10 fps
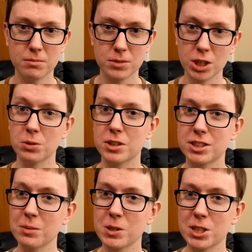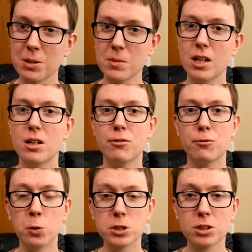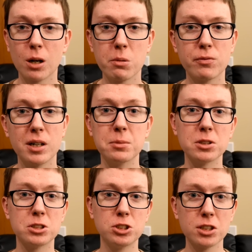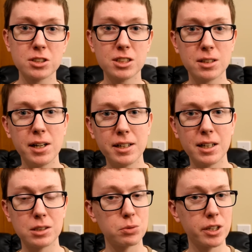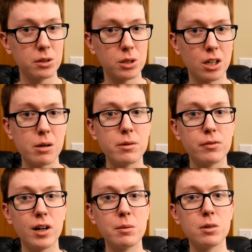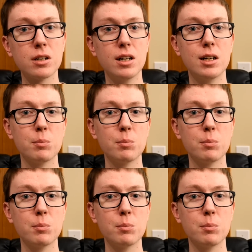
So to sum this up, forged carbon fiber is just as light as regular carbon fiber,